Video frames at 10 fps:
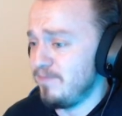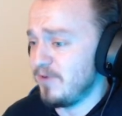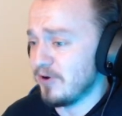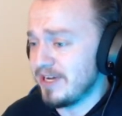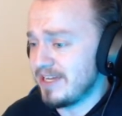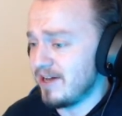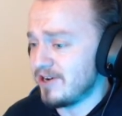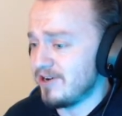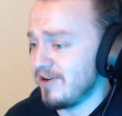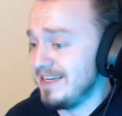Fury
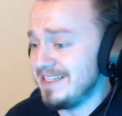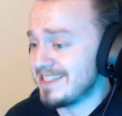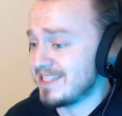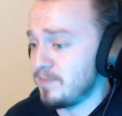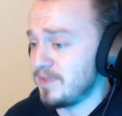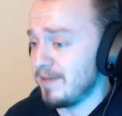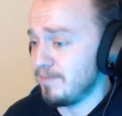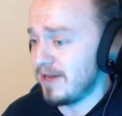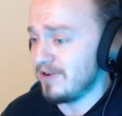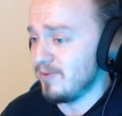Cutter, or I need something
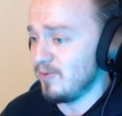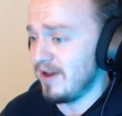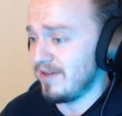better than what